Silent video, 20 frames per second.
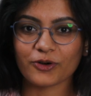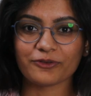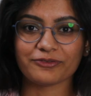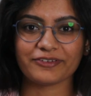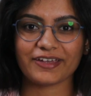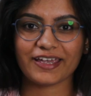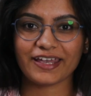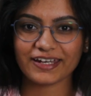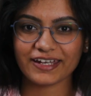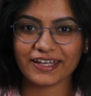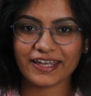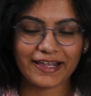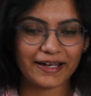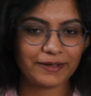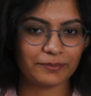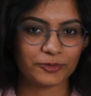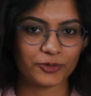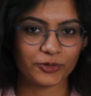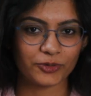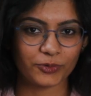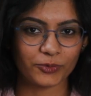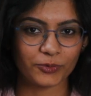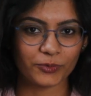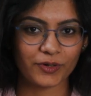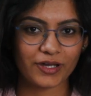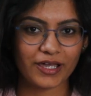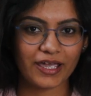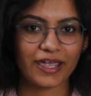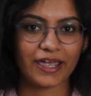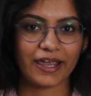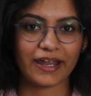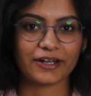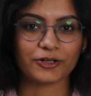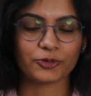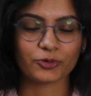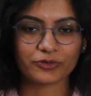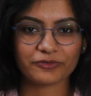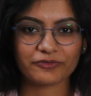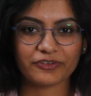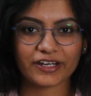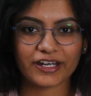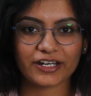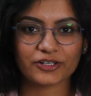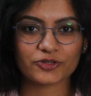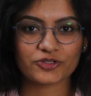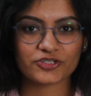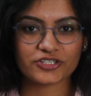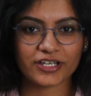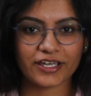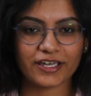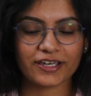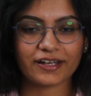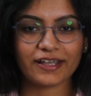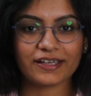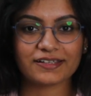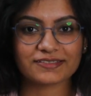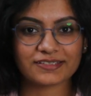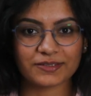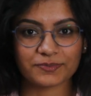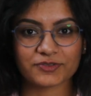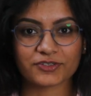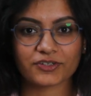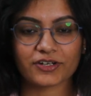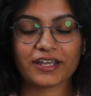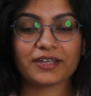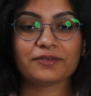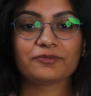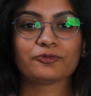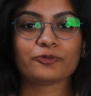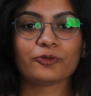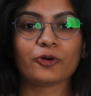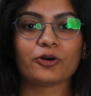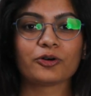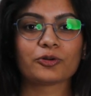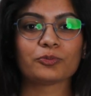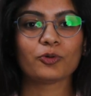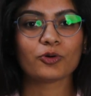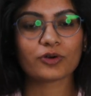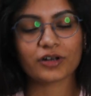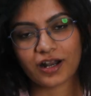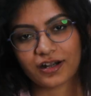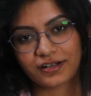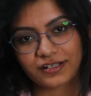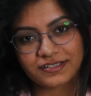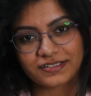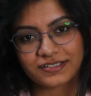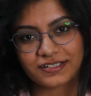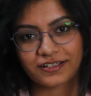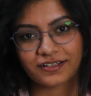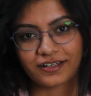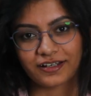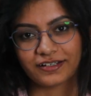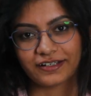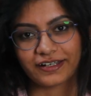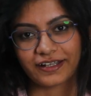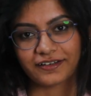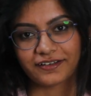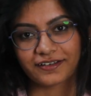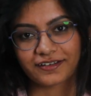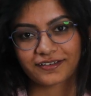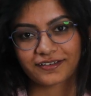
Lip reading: of any help to you, and don't forget to share and subscribe for more artistic content.